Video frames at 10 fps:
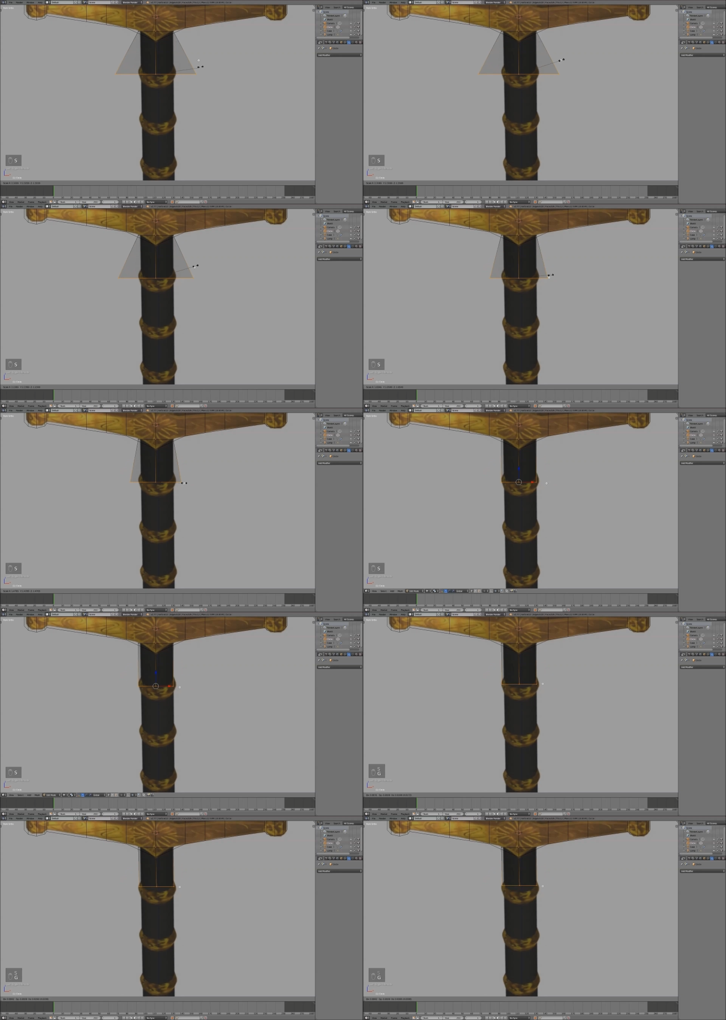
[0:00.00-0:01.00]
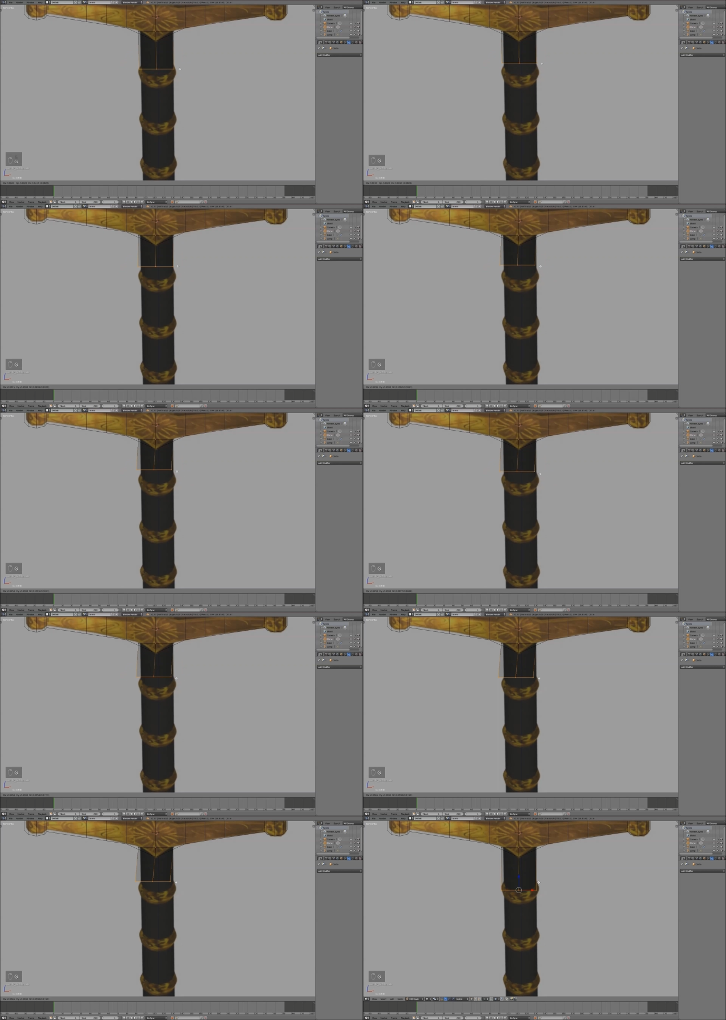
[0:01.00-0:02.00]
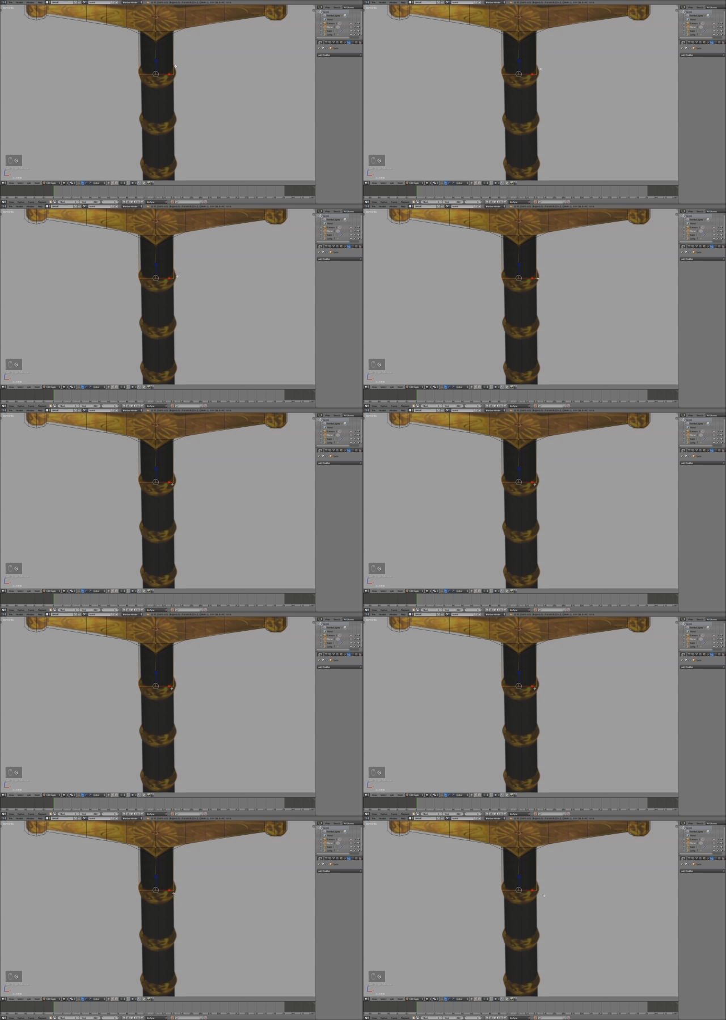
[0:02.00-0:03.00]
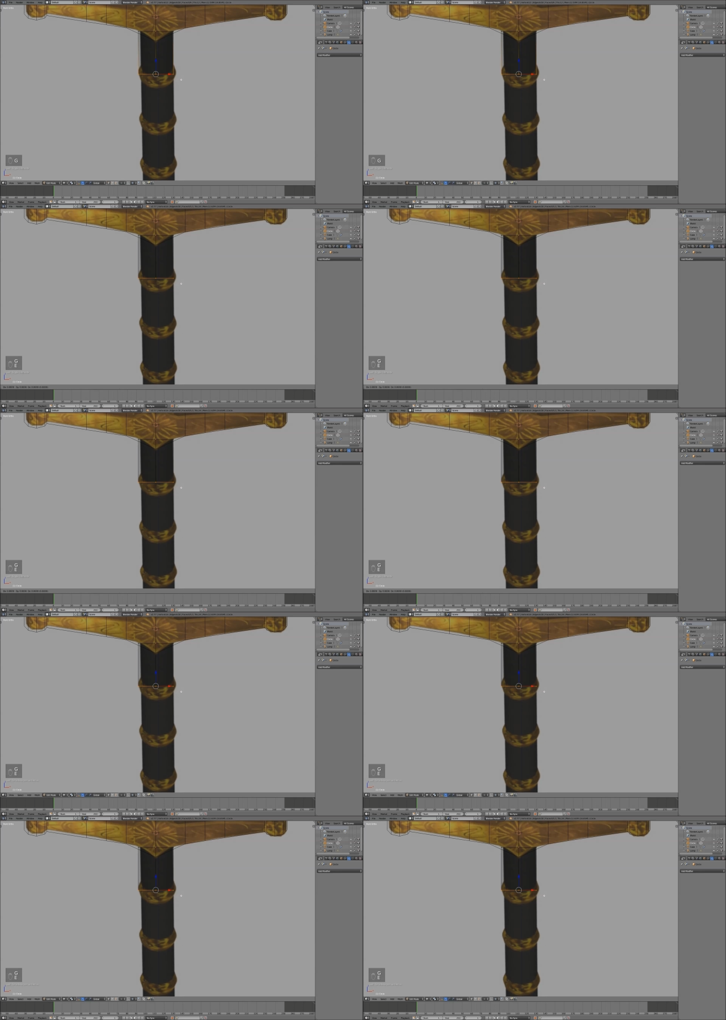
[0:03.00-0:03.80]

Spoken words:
Nobody's mouth can be seen.